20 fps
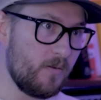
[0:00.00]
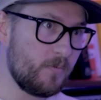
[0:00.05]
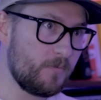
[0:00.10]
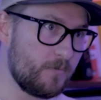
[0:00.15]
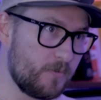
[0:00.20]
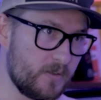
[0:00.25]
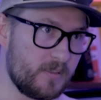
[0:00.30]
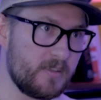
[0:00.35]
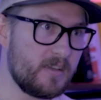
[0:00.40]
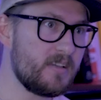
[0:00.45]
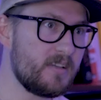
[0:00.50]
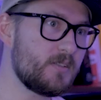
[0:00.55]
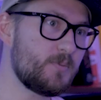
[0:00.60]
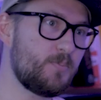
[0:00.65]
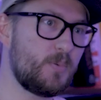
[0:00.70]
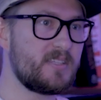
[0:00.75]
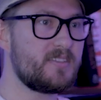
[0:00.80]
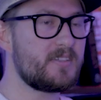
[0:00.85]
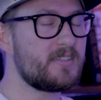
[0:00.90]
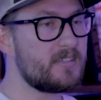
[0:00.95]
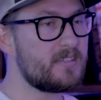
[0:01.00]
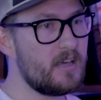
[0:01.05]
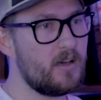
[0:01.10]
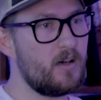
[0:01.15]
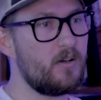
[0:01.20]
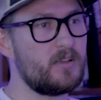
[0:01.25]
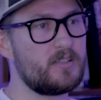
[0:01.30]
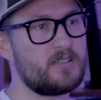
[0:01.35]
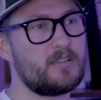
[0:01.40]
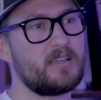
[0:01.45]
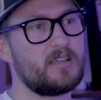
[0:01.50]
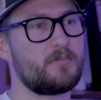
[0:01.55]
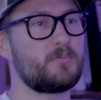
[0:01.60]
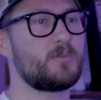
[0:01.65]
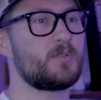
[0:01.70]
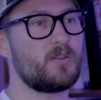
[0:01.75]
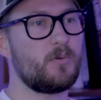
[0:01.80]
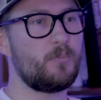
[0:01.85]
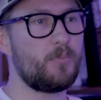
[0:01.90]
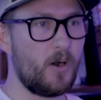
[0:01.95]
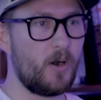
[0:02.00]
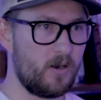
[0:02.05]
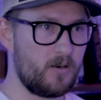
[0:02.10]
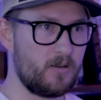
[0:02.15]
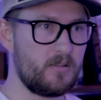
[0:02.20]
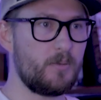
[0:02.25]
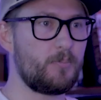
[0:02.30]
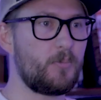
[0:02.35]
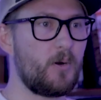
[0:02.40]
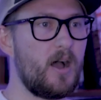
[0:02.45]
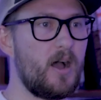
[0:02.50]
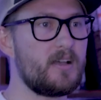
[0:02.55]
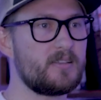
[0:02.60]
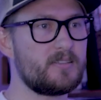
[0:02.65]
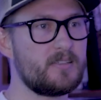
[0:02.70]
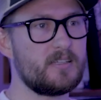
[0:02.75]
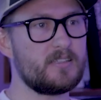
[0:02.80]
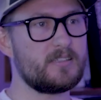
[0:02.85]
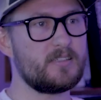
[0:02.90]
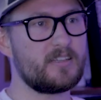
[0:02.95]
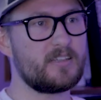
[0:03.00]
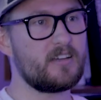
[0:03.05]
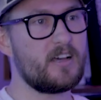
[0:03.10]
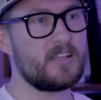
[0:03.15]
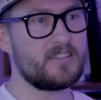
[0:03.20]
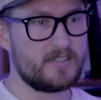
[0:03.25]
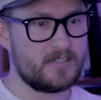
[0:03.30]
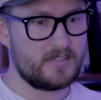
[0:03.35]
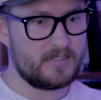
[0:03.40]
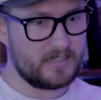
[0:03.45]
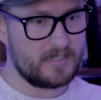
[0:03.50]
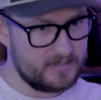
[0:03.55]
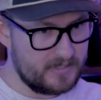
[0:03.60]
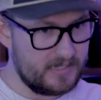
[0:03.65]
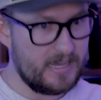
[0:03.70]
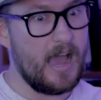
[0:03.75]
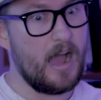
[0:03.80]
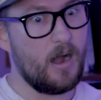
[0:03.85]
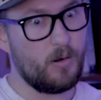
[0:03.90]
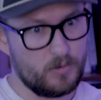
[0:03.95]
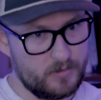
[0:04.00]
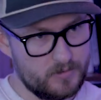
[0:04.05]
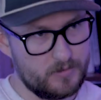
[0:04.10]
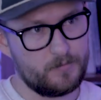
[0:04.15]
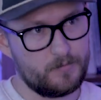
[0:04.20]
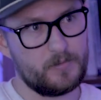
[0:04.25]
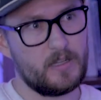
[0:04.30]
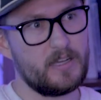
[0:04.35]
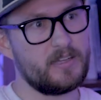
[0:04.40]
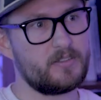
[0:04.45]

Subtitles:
for things, but still, it's like still part of the process, like not 60 hours of like.